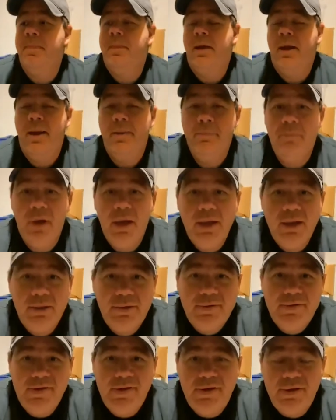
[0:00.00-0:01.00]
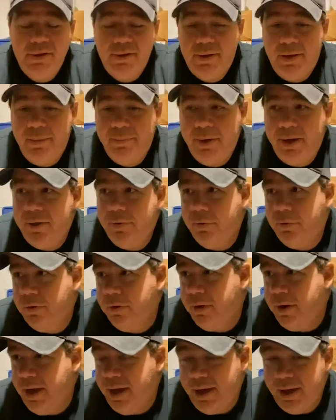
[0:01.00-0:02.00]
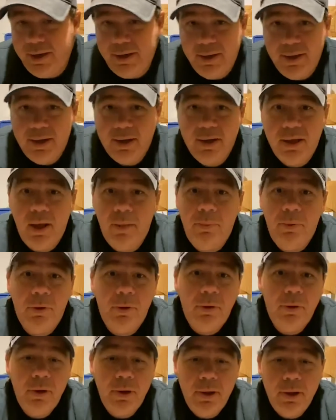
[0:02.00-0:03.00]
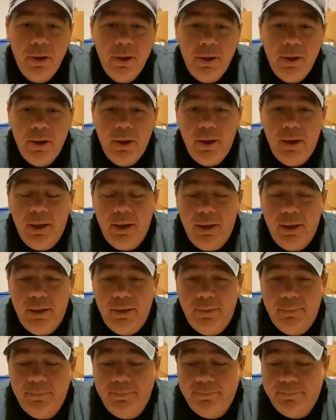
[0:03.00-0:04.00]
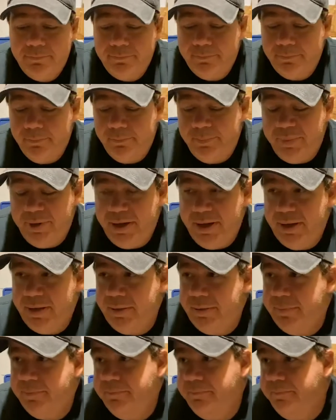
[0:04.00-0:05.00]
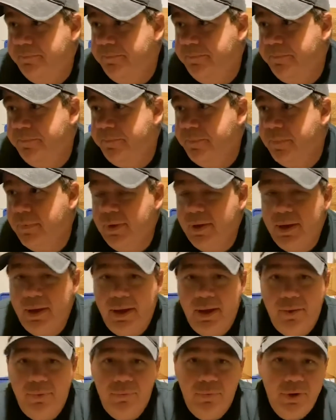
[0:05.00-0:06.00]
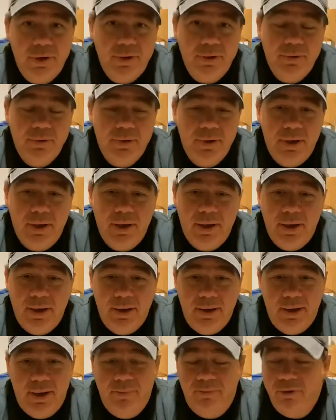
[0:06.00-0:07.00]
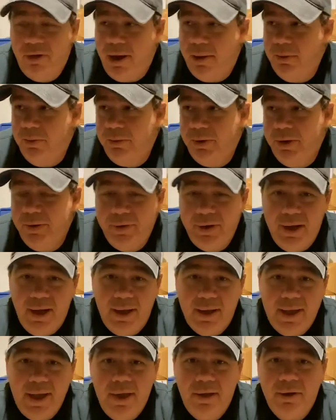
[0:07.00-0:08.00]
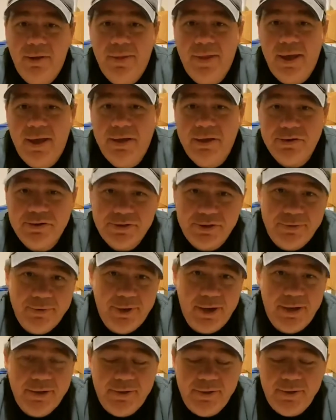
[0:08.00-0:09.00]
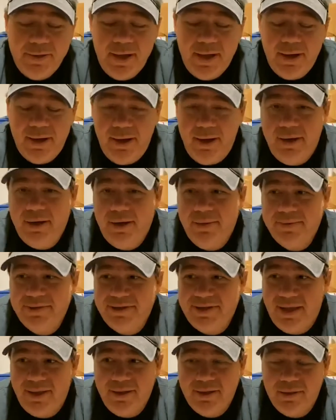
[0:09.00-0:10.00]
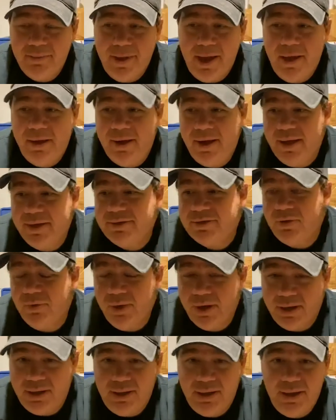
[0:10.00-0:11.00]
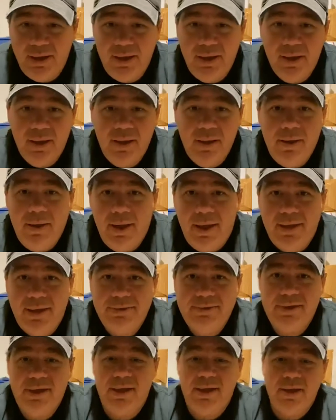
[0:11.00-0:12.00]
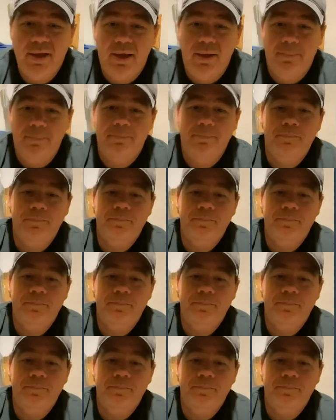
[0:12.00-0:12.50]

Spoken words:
I might order ahead and get a couple, but I wouldn't. I probably would not count on that. Usually, when I do that, I end up selling them out as quickly as they come.